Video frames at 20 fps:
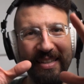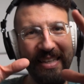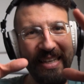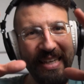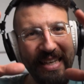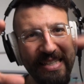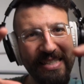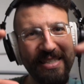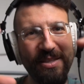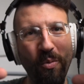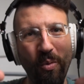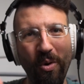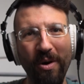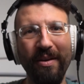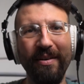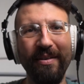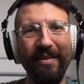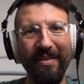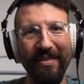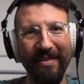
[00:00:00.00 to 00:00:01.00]
is the
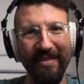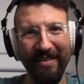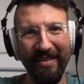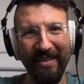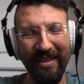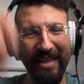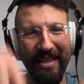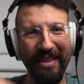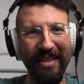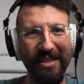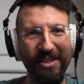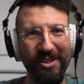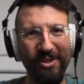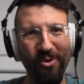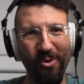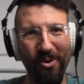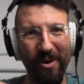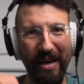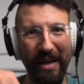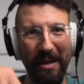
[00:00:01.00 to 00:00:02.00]
one in this
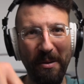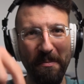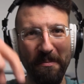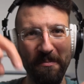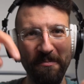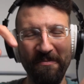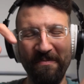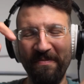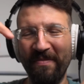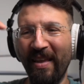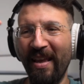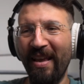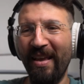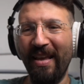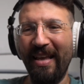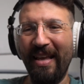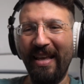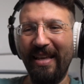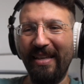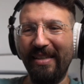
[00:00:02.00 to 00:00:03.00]
story.
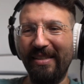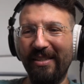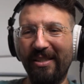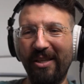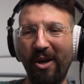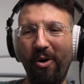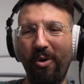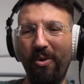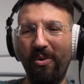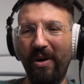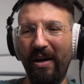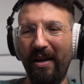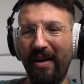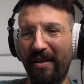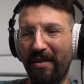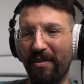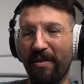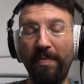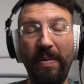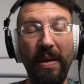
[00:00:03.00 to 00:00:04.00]
So
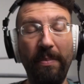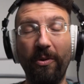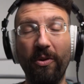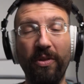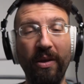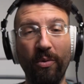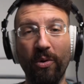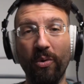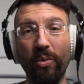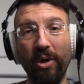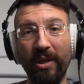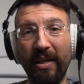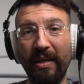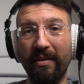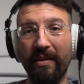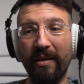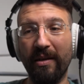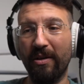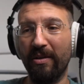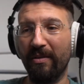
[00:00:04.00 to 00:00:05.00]
the people that were
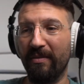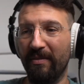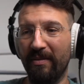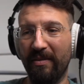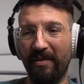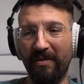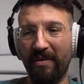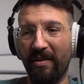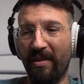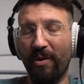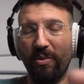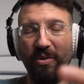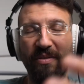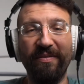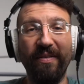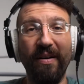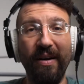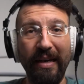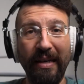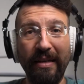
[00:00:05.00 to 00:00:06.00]
working there, they were
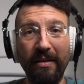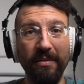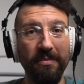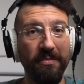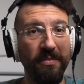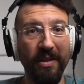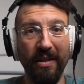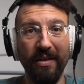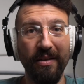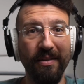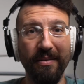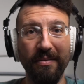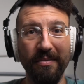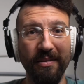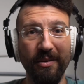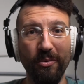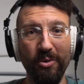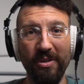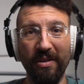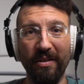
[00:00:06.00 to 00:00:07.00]
fine. Uh,
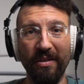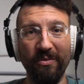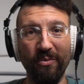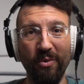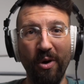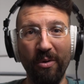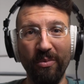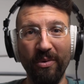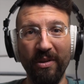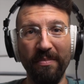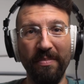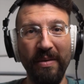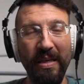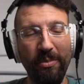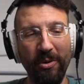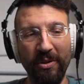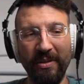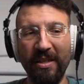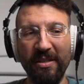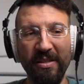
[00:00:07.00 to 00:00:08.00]
there was nothing wrong with the
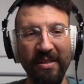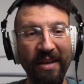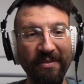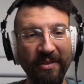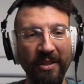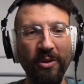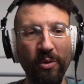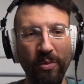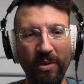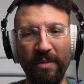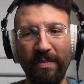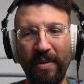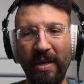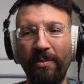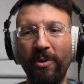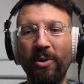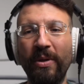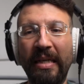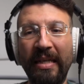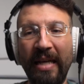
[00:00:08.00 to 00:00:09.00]
people. It doesn't have to do with the
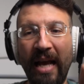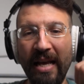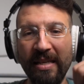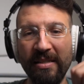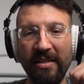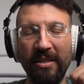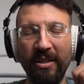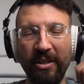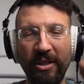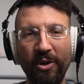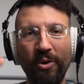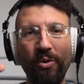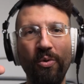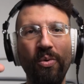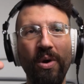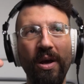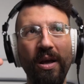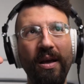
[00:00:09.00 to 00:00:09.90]
people. It has to do